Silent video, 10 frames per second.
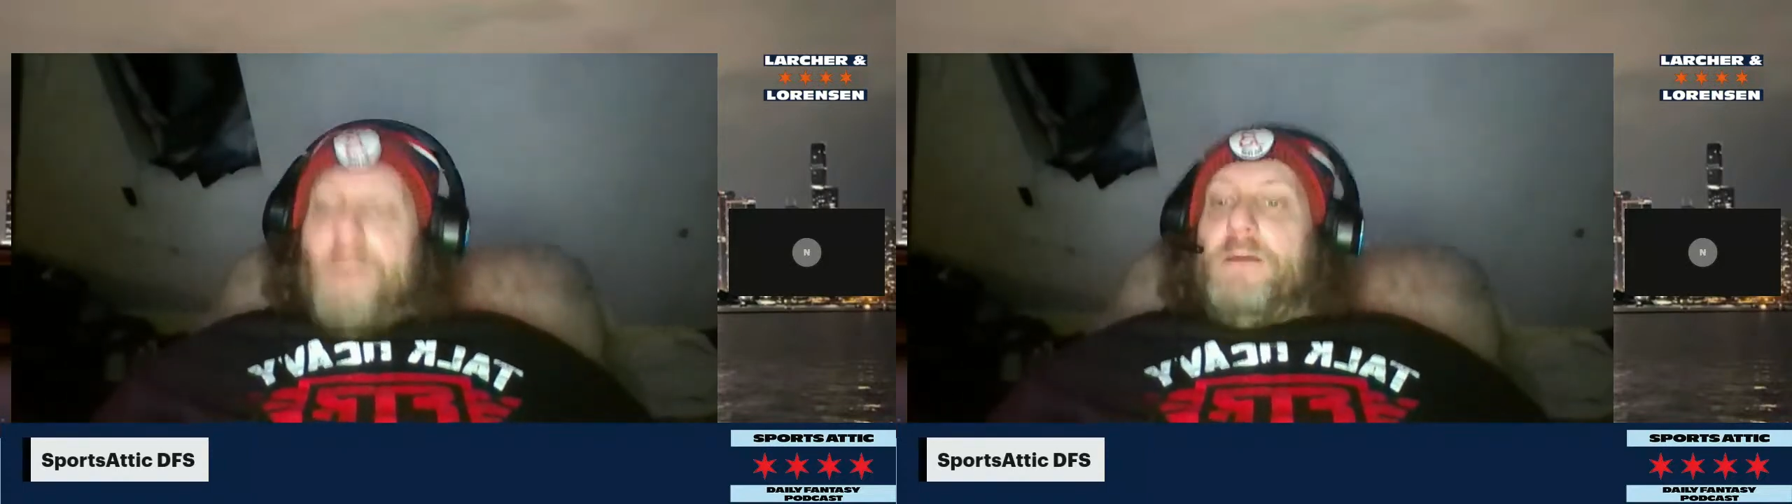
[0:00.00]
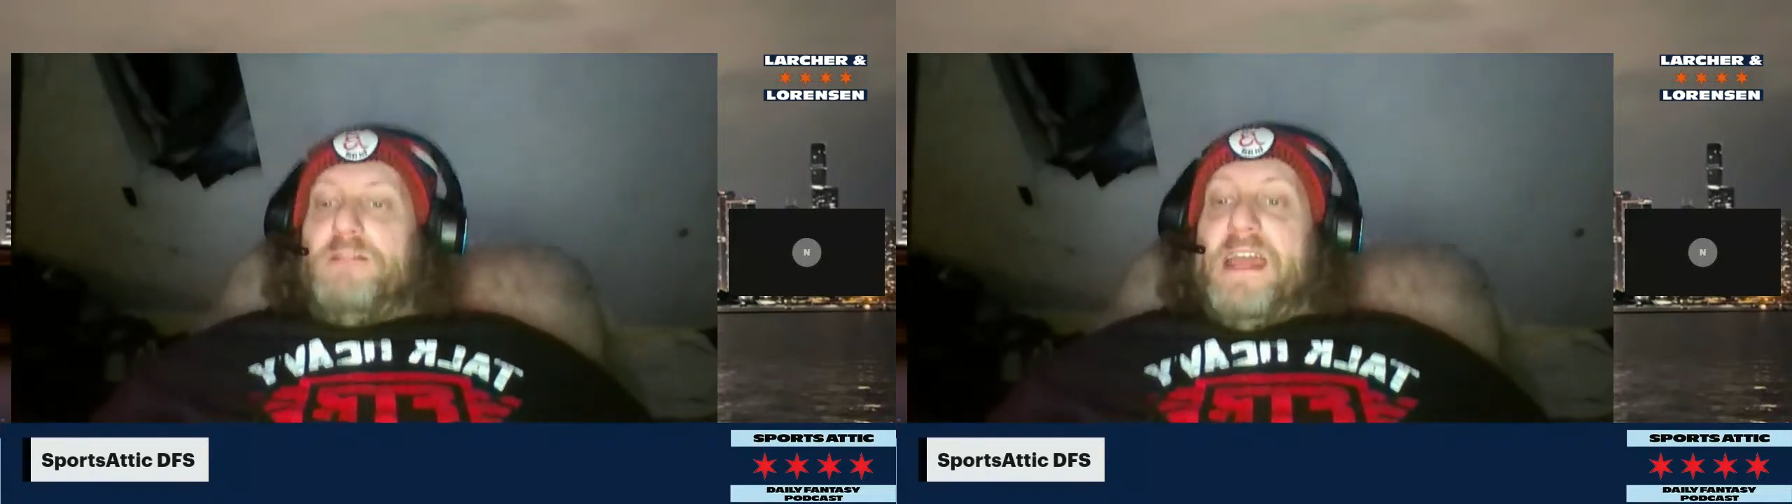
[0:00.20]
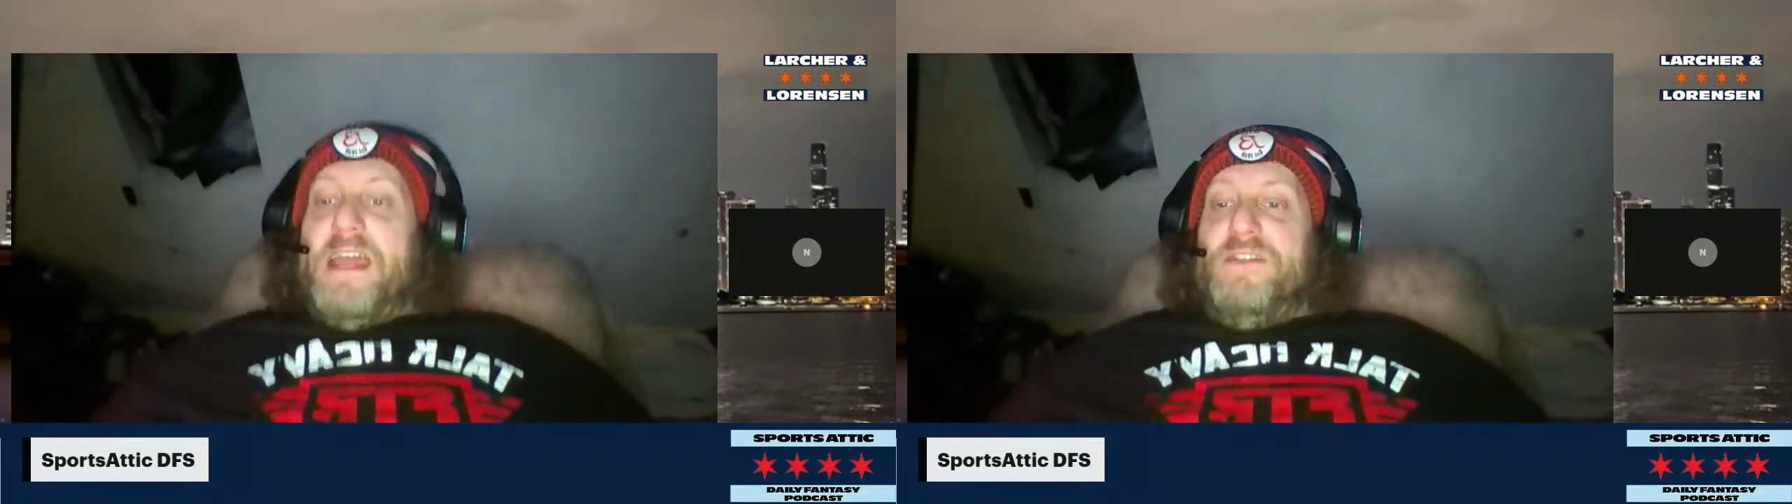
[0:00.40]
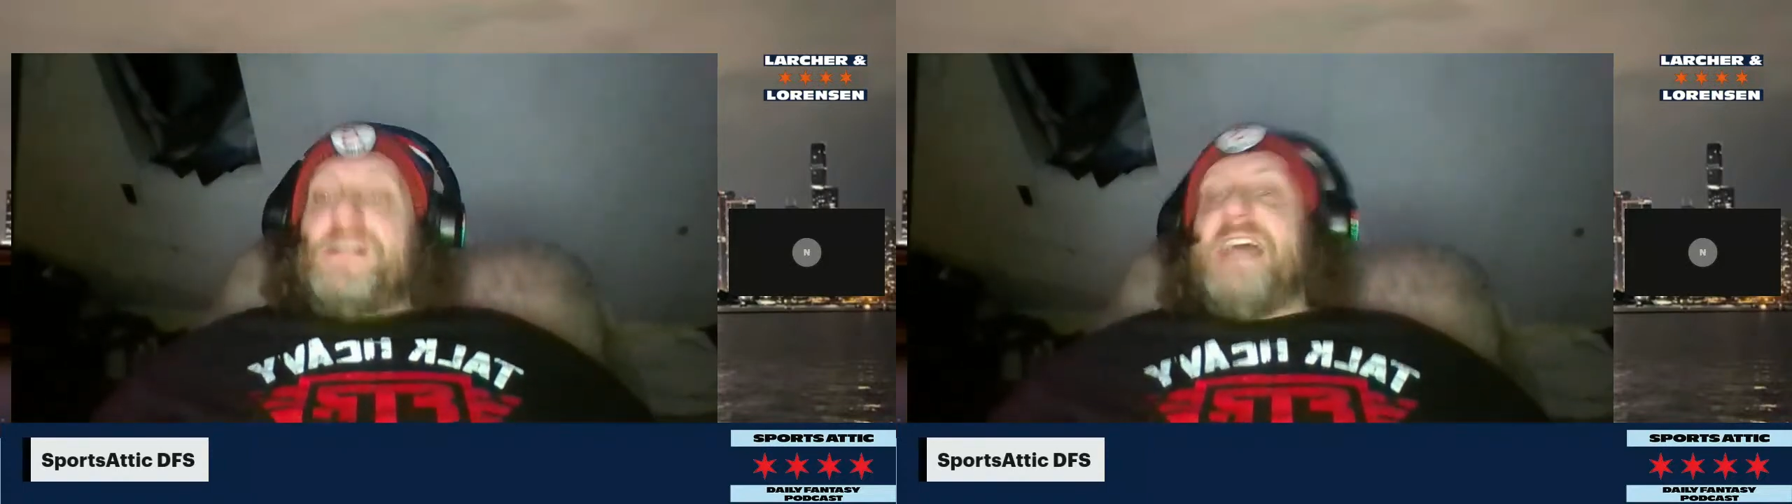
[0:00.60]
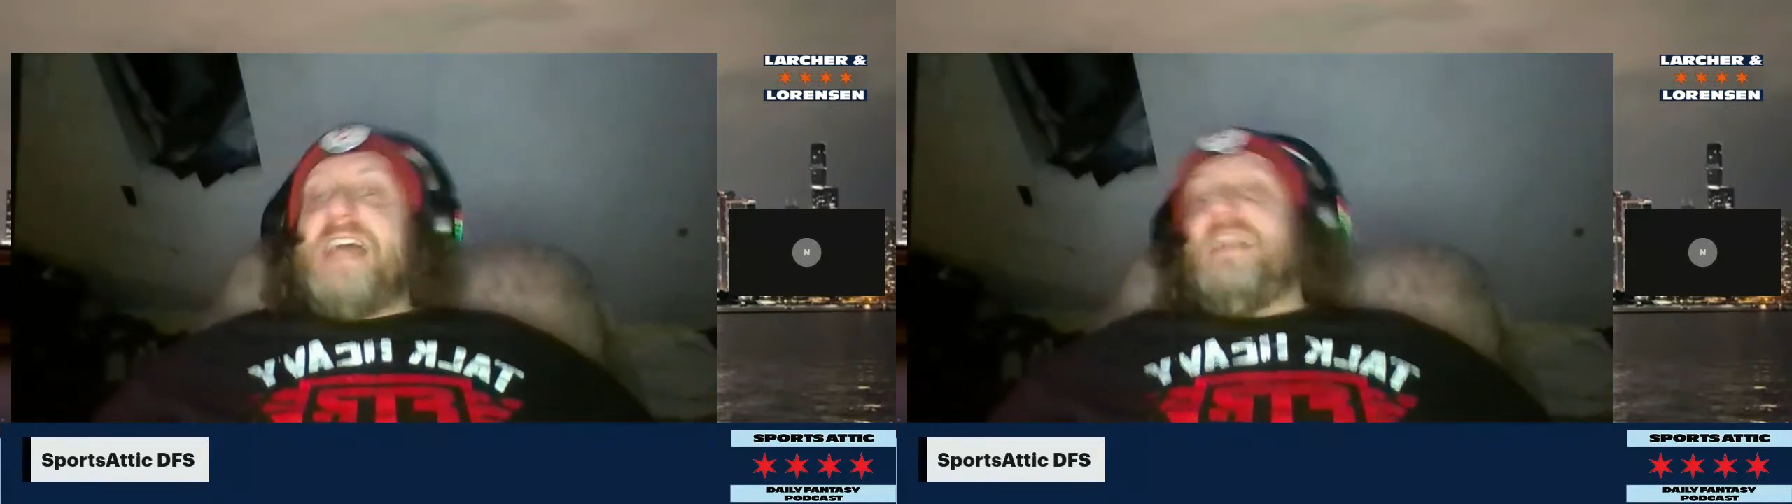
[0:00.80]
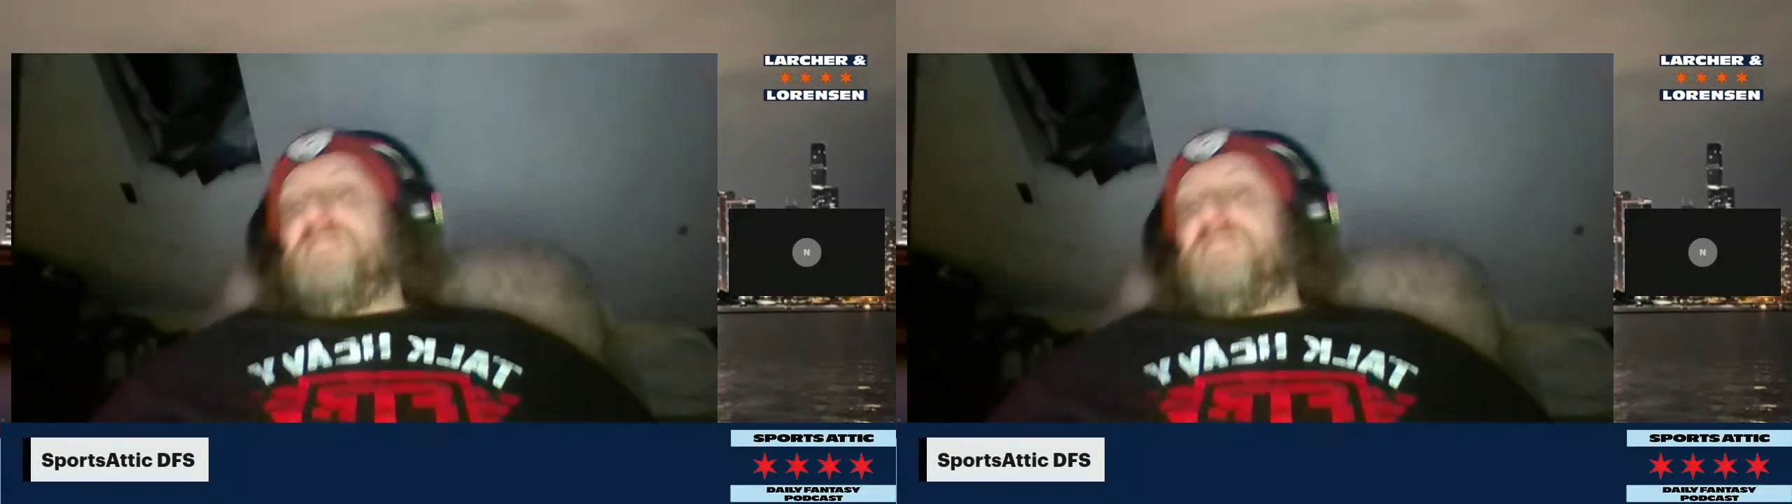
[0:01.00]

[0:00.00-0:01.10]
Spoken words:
people are playing those guys